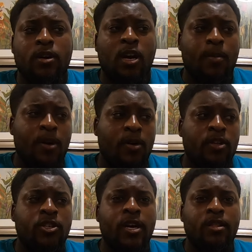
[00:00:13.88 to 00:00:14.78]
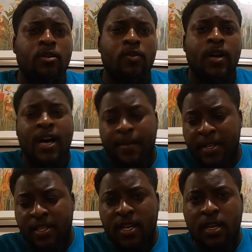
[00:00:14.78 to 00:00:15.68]
coming on the channel,
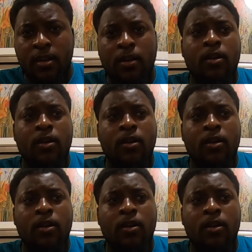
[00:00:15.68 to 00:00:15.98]
commenting.